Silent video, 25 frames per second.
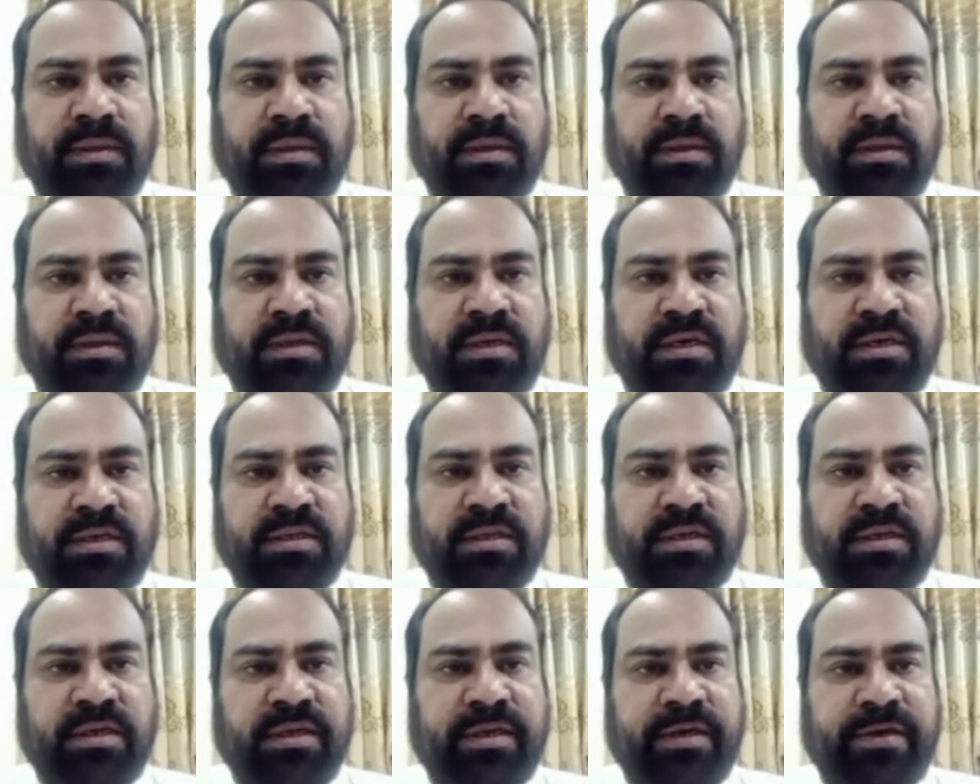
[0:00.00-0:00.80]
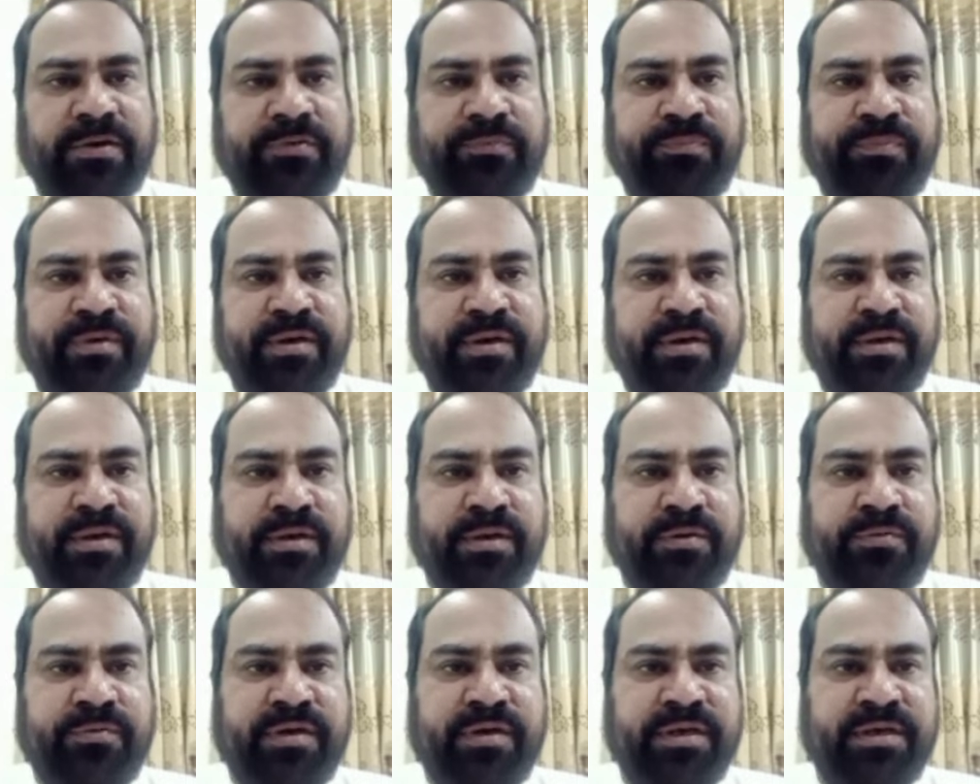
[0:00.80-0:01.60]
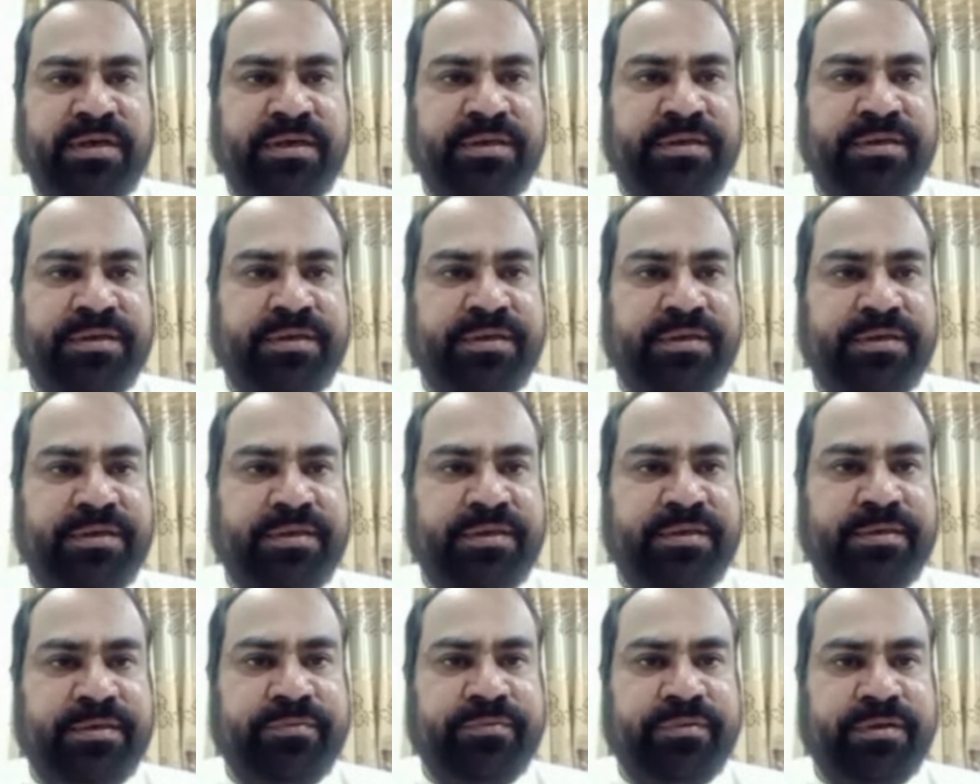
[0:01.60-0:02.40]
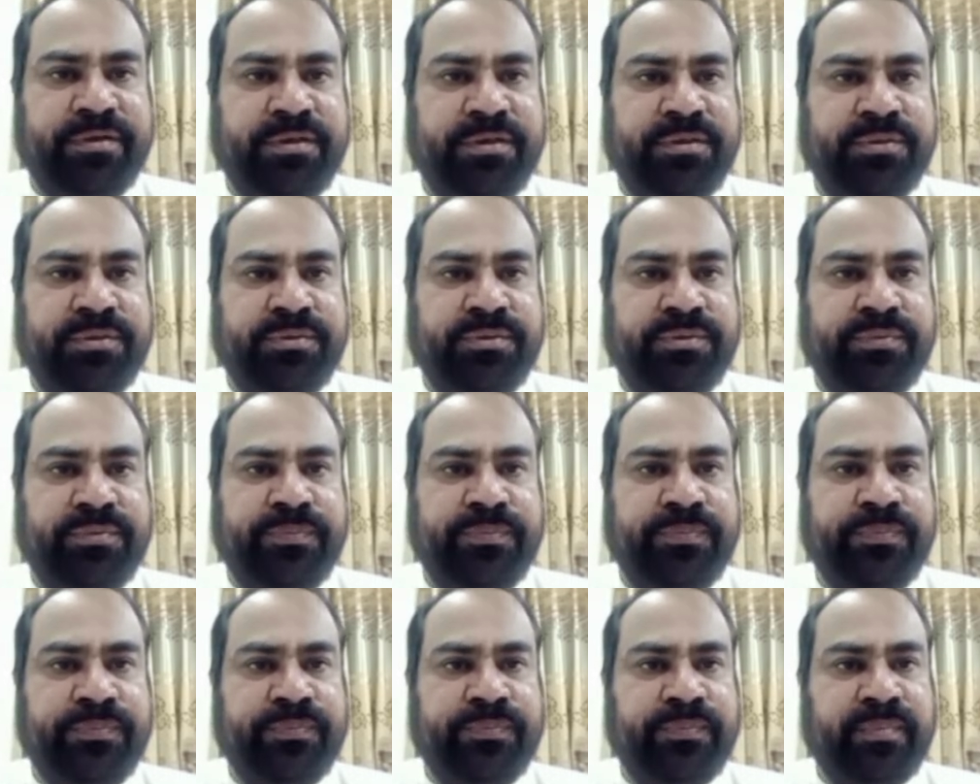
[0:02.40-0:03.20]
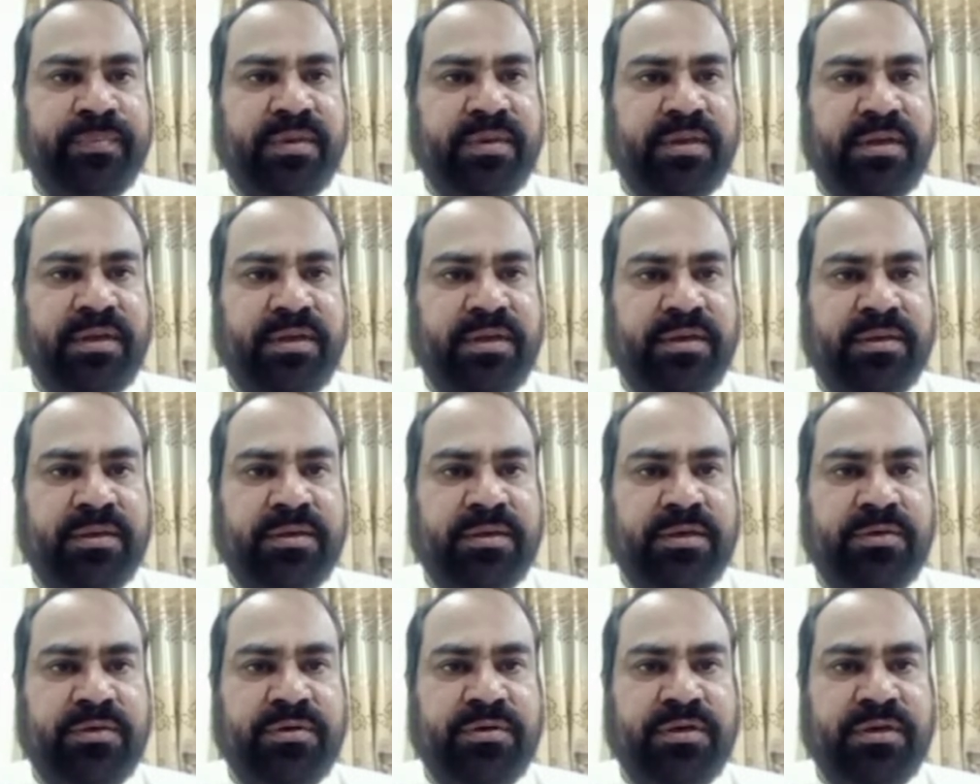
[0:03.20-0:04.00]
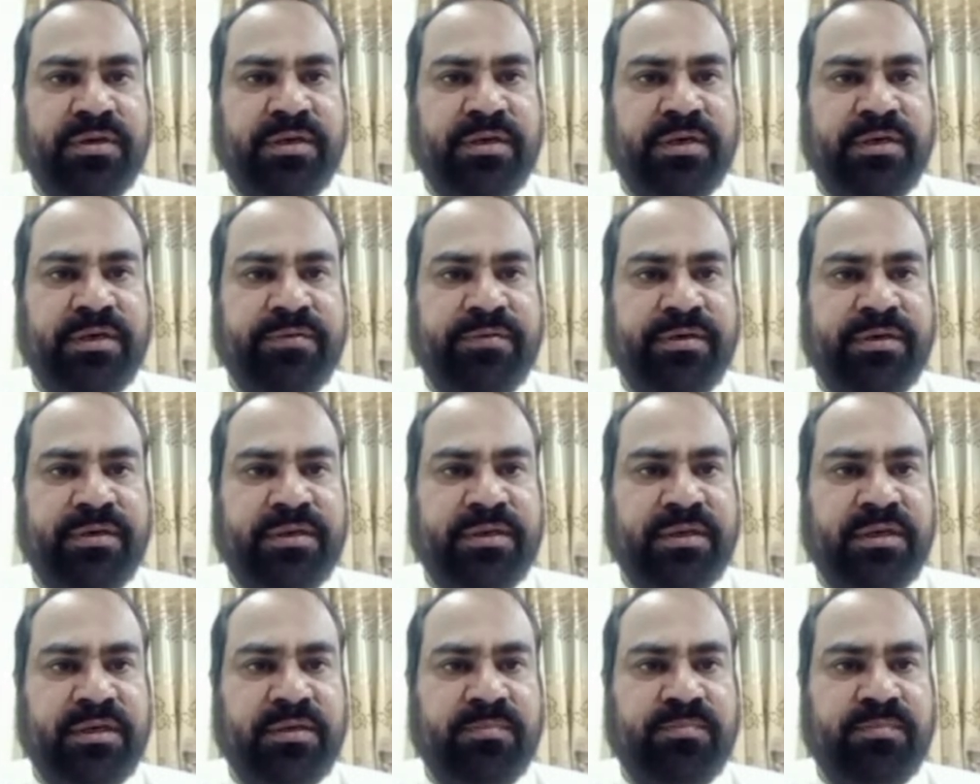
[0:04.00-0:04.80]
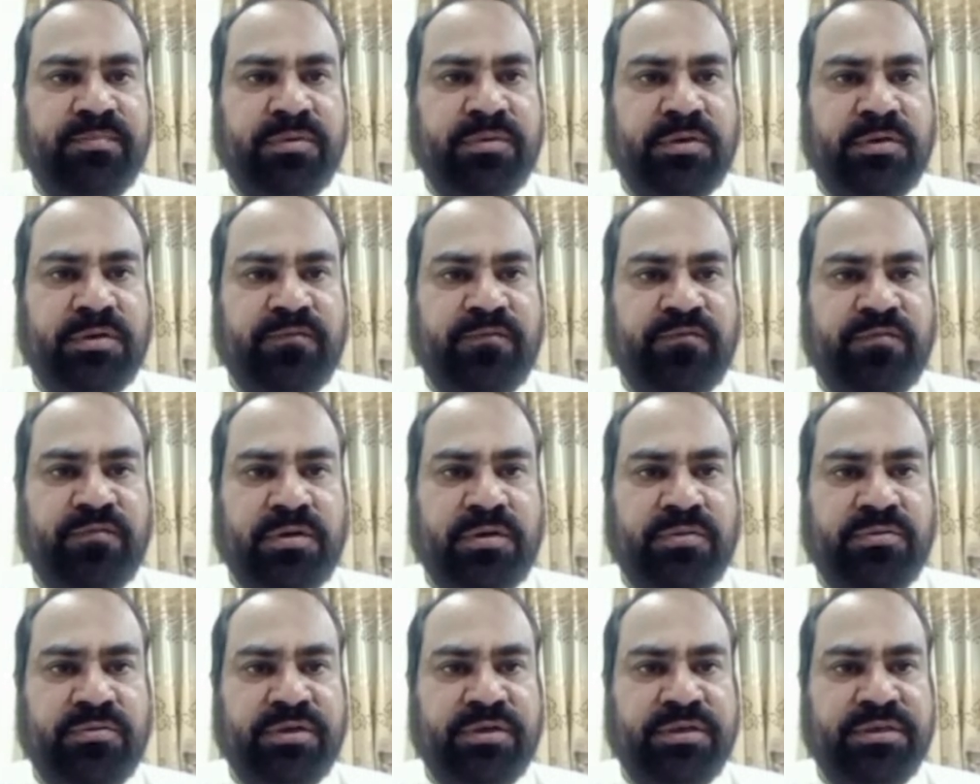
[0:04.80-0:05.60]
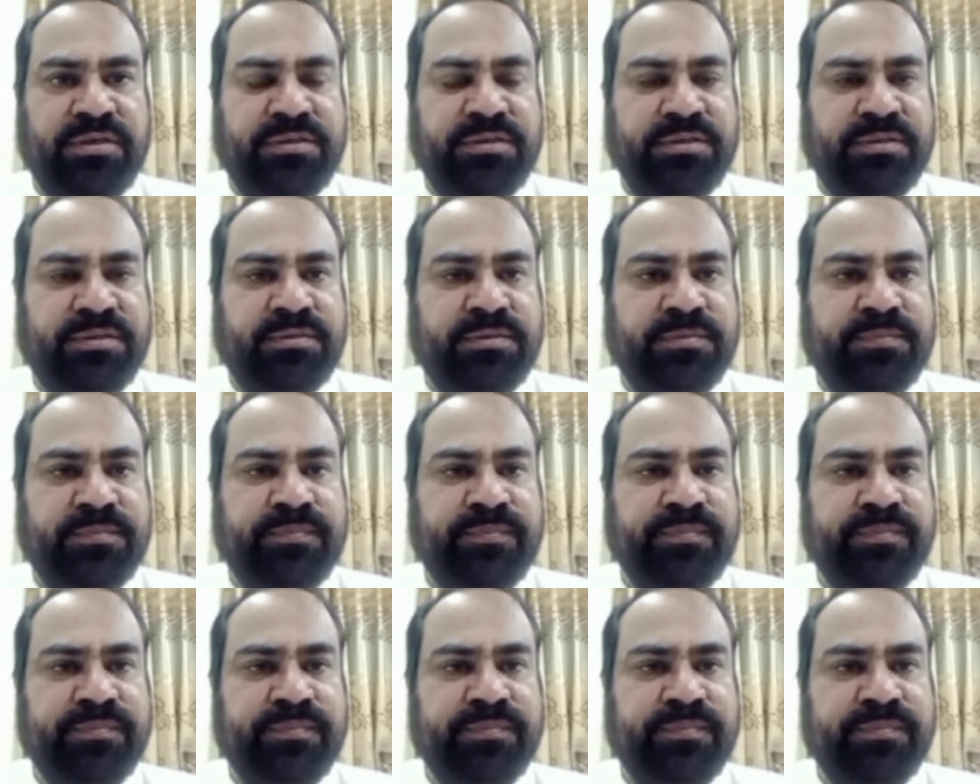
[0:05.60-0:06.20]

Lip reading: Guys, I have made a very detailed video and covered every type of foundation